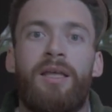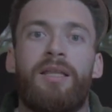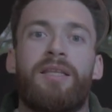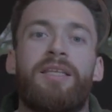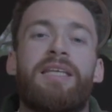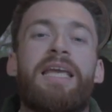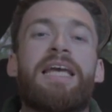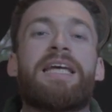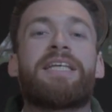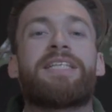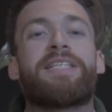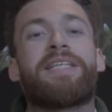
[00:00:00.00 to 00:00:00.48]

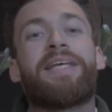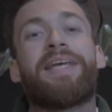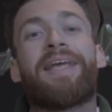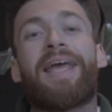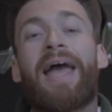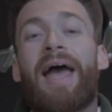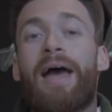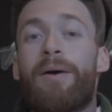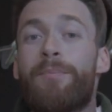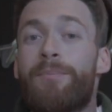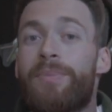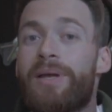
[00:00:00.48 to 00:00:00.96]
Yes, they
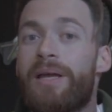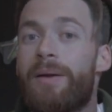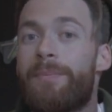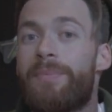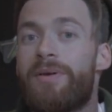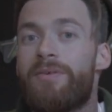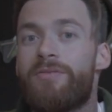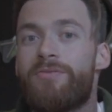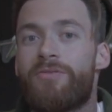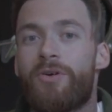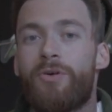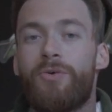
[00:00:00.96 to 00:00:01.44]
can be a
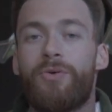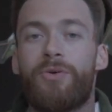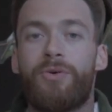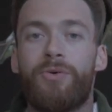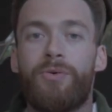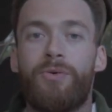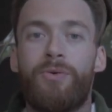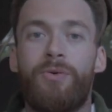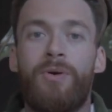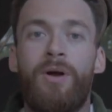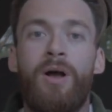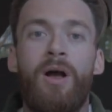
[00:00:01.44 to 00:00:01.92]
bit
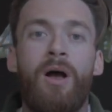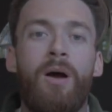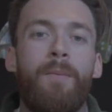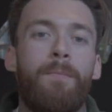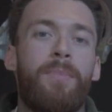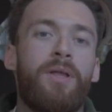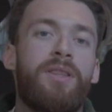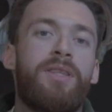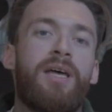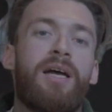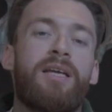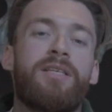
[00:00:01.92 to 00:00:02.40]
vocal,
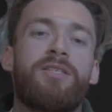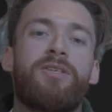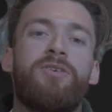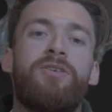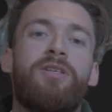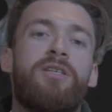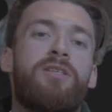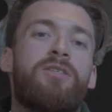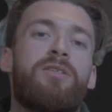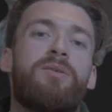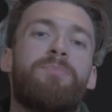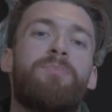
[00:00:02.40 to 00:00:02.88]
but that's
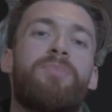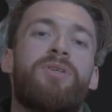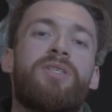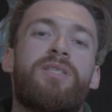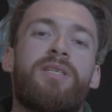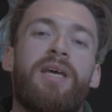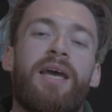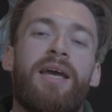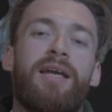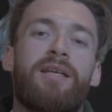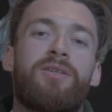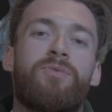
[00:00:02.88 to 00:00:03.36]
only to
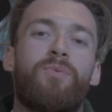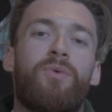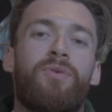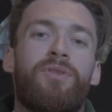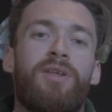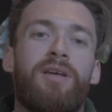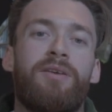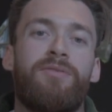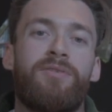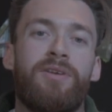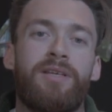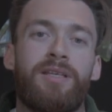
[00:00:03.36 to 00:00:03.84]
protect what
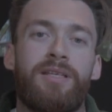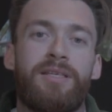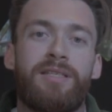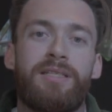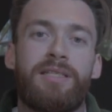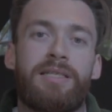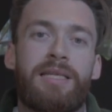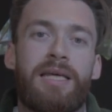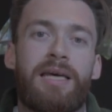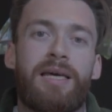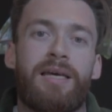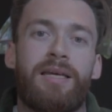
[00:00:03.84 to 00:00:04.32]
they think is
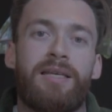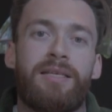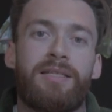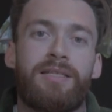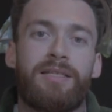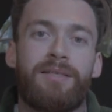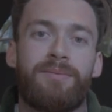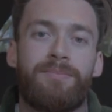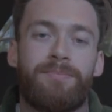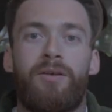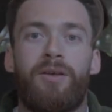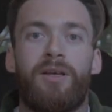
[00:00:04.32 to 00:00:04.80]

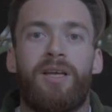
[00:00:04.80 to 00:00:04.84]
theirs.